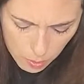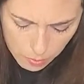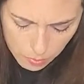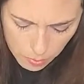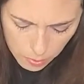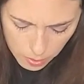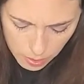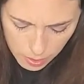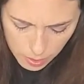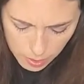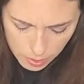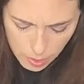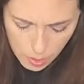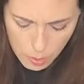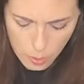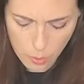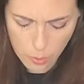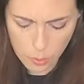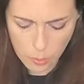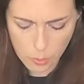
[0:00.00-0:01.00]
or if we're gonna
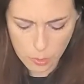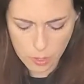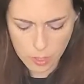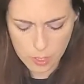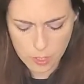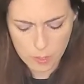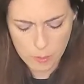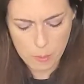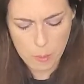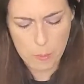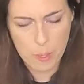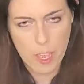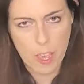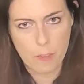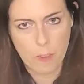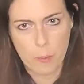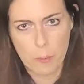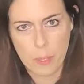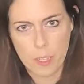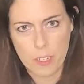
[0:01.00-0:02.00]
go maybe
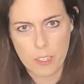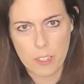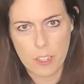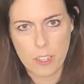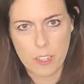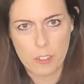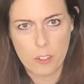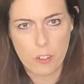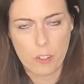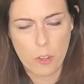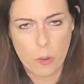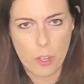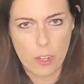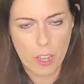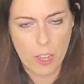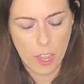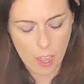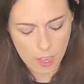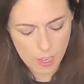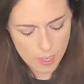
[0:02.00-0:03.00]
have a picnic or go on
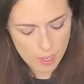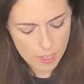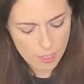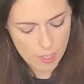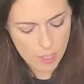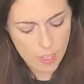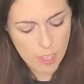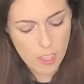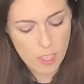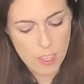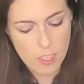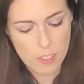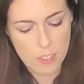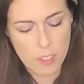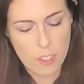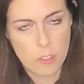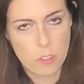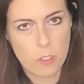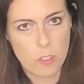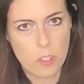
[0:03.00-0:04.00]
a hike.
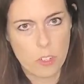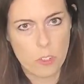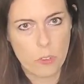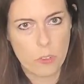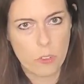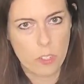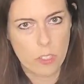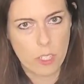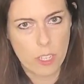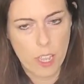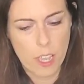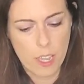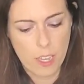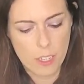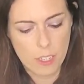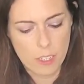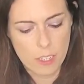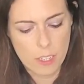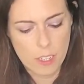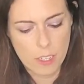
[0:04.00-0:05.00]
These are just really
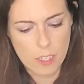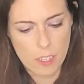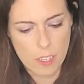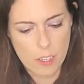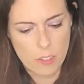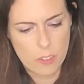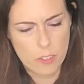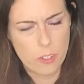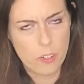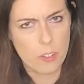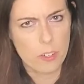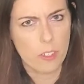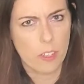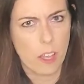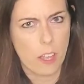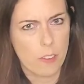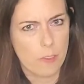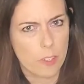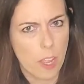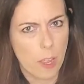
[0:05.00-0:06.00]
handy and easier a
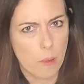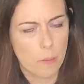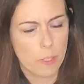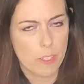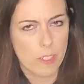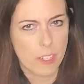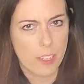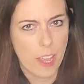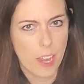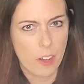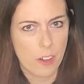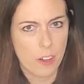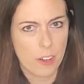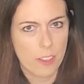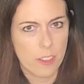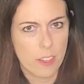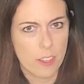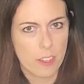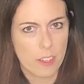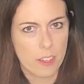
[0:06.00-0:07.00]
lot of times to
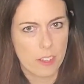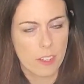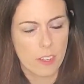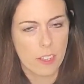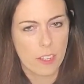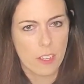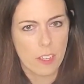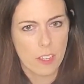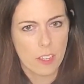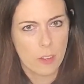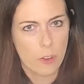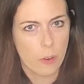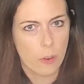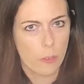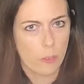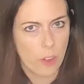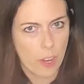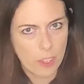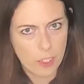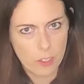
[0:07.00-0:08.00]
carry than a
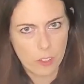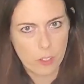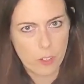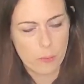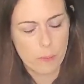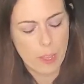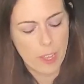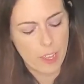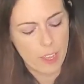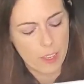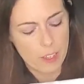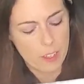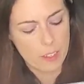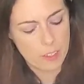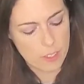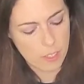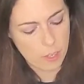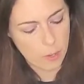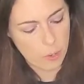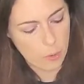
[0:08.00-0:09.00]
regular bag.
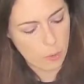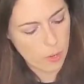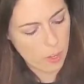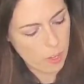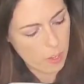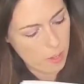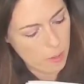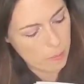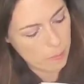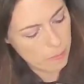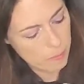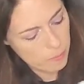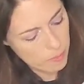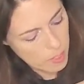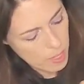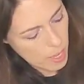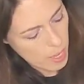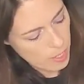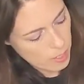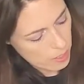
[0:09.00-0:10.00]
So um,
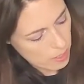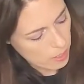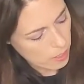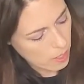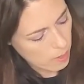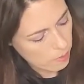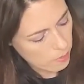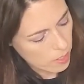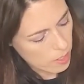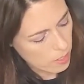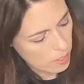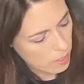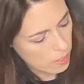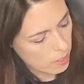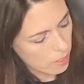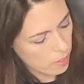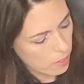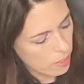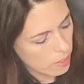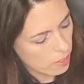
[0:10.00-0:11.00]
I just love these.
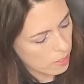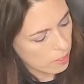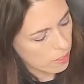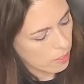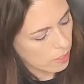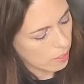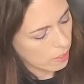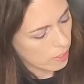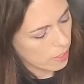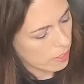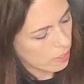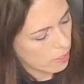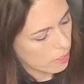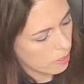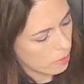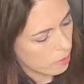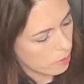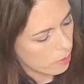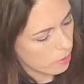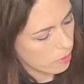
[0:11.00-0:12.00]
They're easy to clean
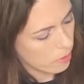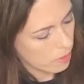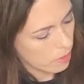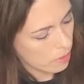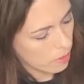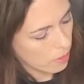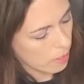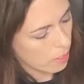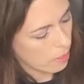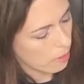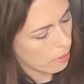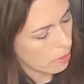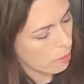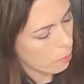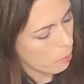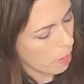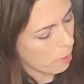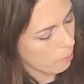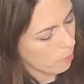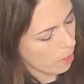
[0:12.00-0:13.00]
too, just to
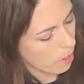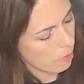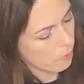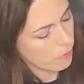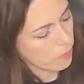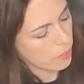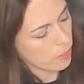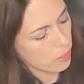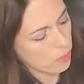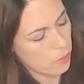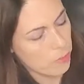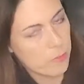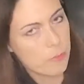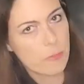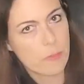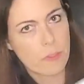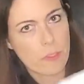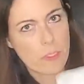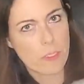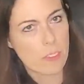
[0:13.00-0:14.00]
wipe off. So
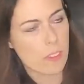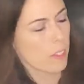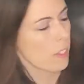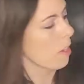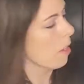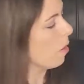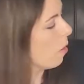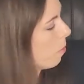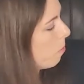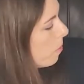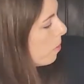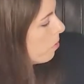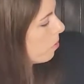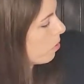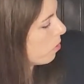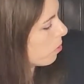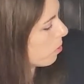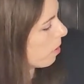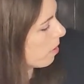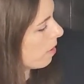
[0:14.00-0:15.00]
hope you
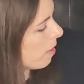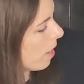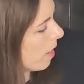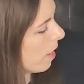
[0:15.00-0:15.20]
enjoyed